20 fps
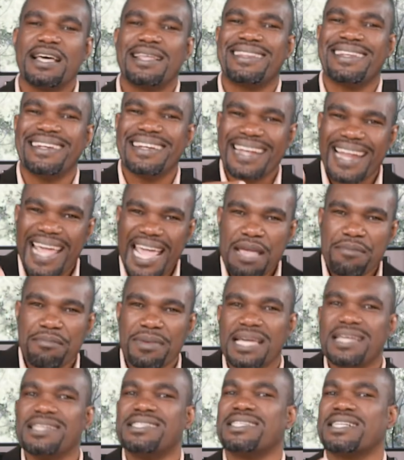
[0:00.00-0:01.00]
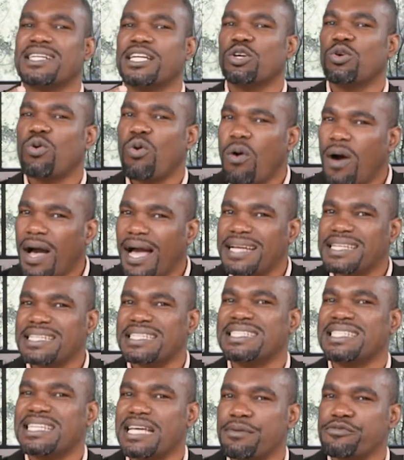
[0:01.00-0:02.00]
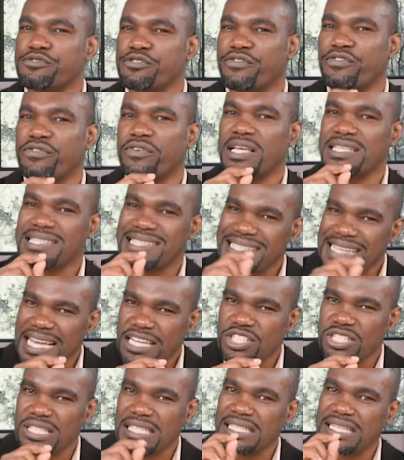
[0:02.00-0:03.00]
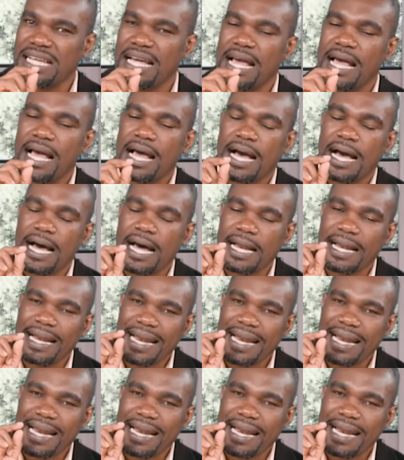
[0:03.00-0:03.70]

the name is required in terms of section uh,